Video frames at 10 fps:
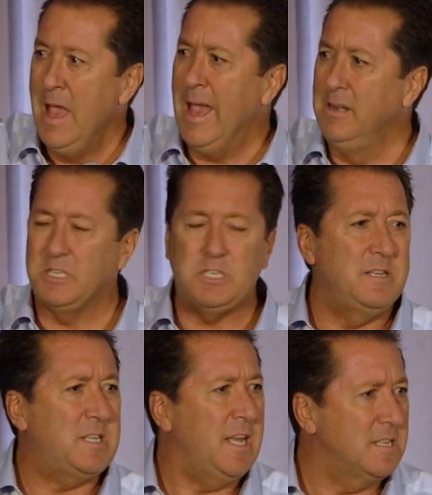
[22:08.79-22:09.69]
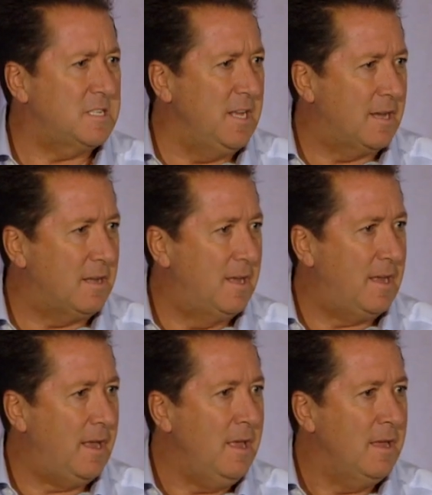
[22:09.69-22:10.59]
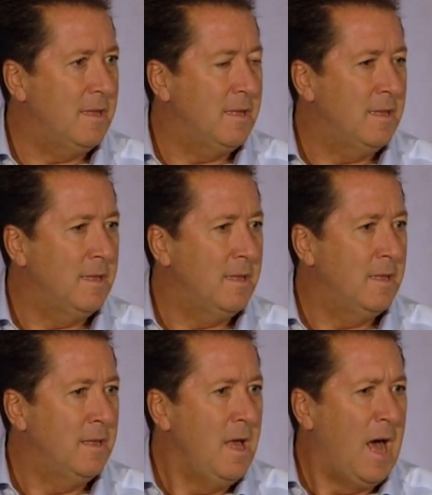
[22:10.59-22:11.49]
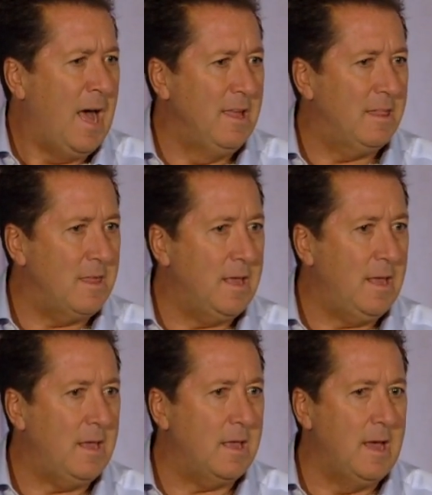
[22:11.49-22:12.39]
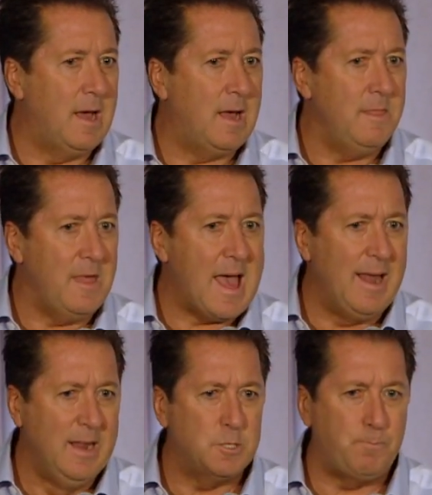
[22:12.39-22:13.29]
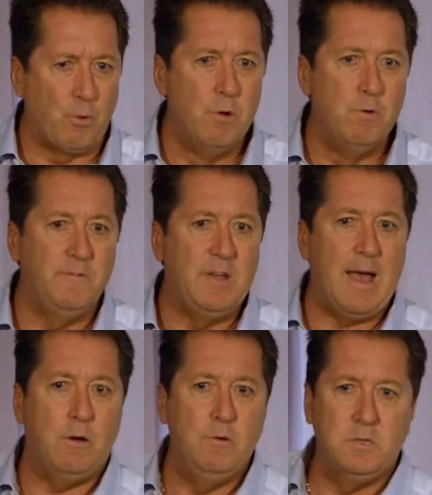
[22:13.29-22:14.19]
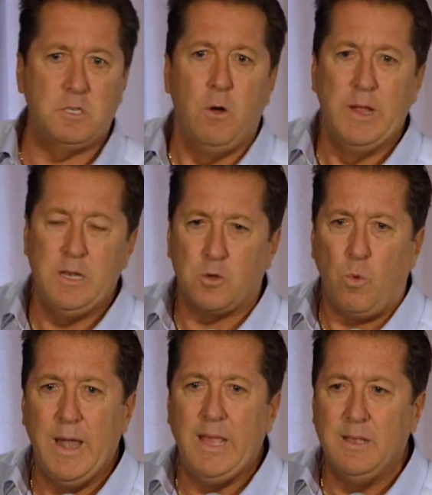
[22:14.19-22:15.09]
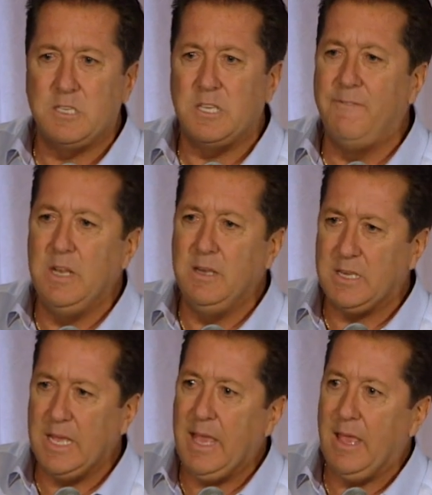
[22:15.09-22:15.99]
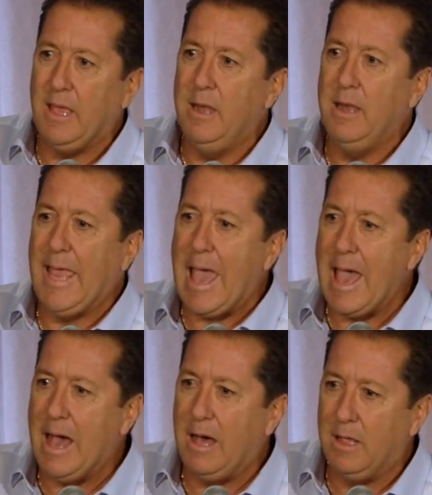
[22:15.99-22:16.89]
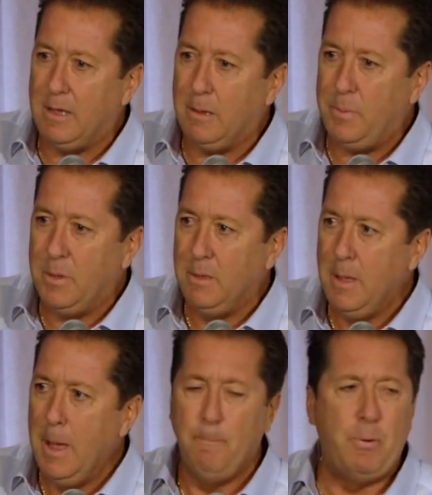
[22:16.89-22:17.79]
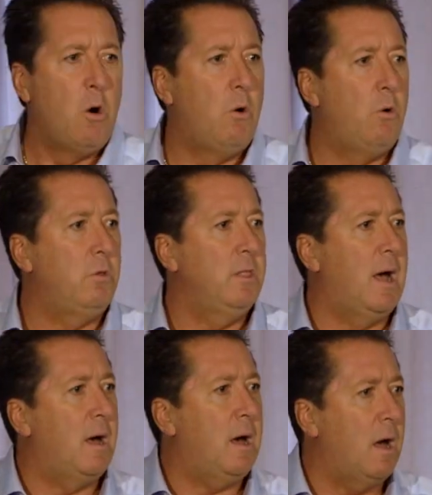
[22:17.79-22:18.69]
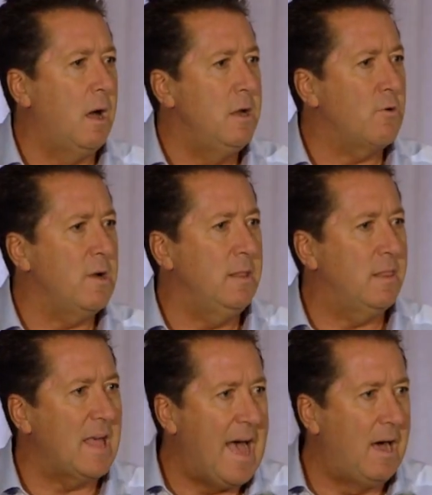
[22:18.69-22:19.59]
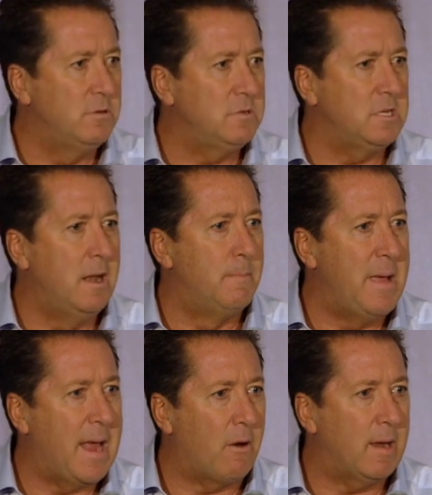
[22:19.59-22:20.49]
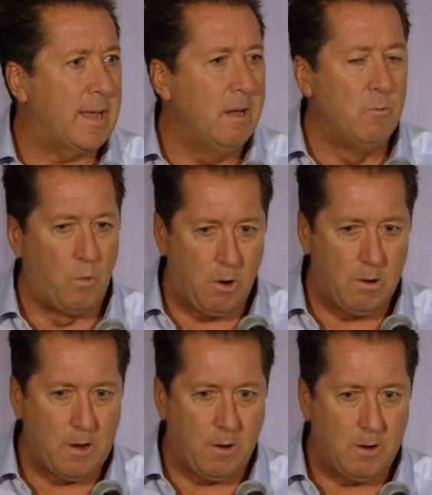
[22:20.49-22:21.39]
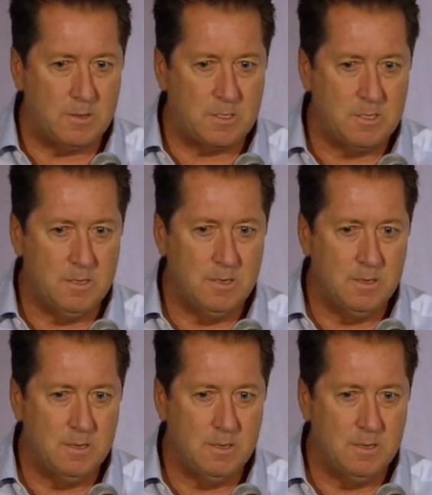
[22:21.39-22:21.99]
And statistically, I think that is proved out. So in 2017, Gallup polled 100,000 American workers,